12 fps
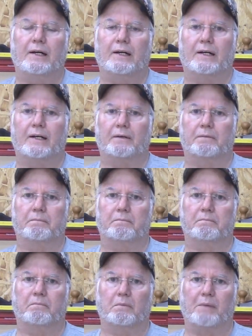
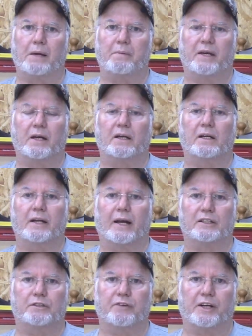Um, maybe in the
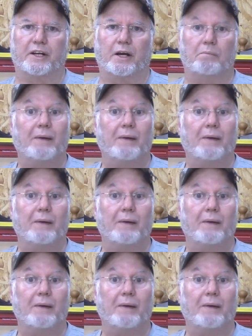next video.